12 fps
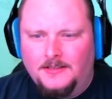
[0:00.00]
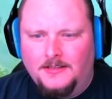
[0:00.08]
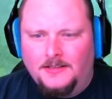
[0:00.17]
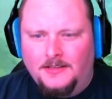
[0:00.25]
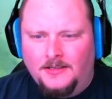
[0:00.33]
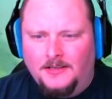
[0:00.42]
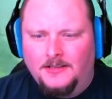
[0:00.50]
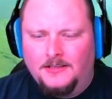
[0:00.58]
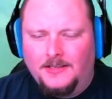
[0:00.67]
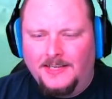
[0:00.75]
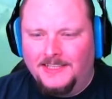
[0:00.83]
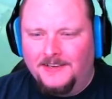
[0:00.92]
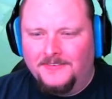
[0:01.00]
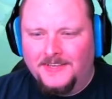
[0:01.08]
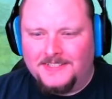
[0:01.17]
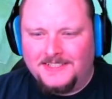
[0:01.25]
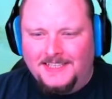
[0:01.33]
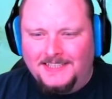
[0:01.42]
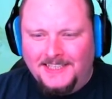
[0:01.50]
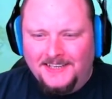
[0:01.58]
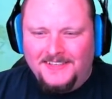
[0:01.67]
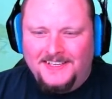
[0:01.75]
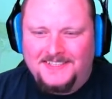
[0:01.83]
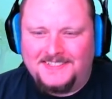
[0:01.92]
I love this. I love
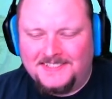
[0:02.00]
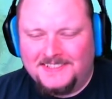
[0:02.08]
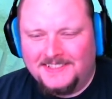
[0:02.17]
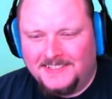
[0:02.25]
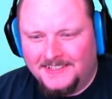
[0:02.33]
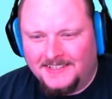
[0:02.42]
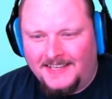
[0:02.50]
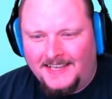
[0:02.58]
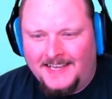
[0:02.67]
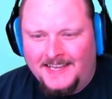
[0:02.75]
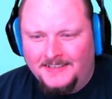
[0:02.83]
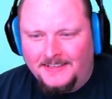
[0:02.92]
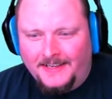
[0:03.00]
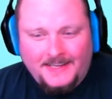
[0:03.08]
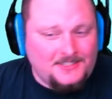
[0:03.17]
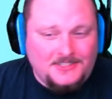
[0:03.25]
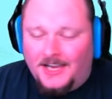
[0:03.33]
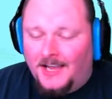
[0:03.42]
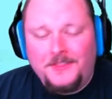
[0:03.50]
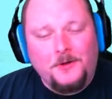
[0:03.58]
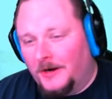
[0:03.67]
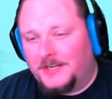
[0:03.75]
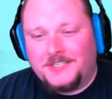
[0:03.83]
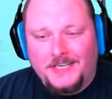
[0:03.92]
this. And it's on the
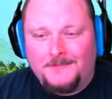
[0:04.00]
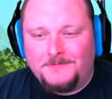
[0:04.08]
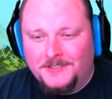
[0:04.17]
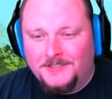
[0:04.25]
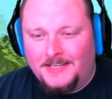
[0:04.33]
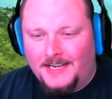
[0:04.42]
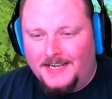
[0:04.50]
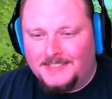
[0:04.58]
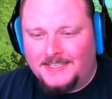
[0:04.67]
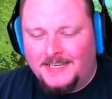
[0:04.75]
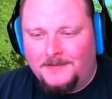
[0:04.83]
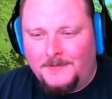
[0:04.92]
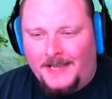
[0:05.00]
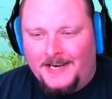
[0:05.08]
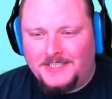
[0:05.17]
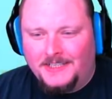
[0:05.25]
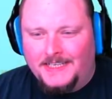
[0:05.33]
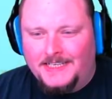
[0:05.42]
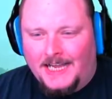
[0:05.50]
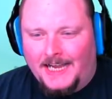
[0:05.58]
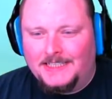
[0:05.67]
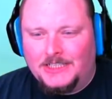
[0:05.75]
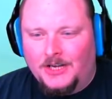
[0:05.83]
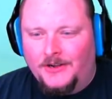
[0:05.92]
workshop too, guys. And I'm actually not
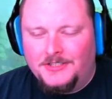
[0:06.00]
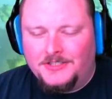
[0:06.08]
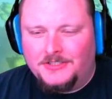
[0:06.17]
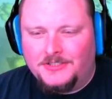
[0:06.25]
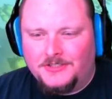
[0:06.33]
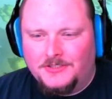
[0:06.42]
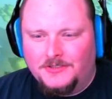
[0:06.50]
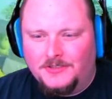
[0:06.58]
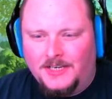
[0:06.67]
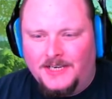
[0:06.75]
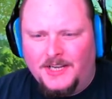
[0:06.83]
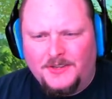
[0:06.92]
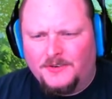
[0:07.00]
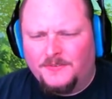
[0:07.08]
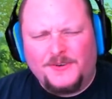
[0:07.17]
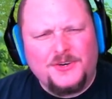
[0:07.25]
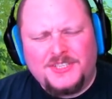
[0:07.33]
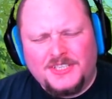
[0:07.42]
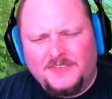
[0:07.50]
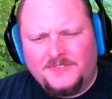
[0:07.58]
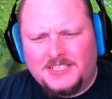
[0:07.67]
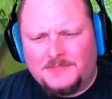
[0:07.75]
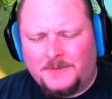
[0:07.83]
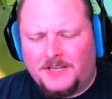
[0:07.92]
going to do another version of
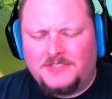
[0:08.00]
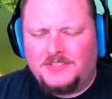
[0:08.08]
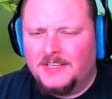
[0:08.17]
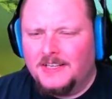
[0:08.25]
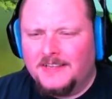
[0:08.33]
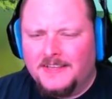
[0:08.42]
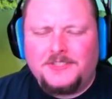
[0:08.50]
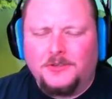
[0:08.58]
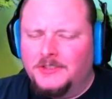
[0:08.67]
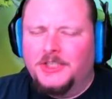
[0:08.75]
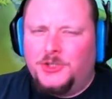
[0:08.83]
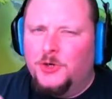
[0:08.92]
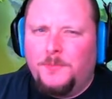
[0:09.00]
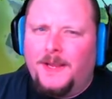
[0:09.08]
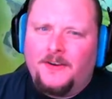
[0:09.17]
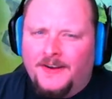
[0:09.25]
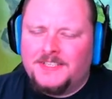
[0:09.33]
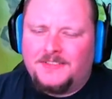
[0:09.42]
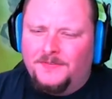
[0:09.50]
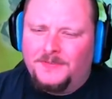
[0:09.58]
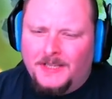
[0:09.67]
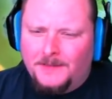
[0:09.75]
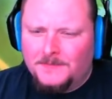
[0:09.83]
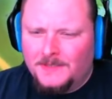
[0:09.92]
this because there's only 2 bearings to flip.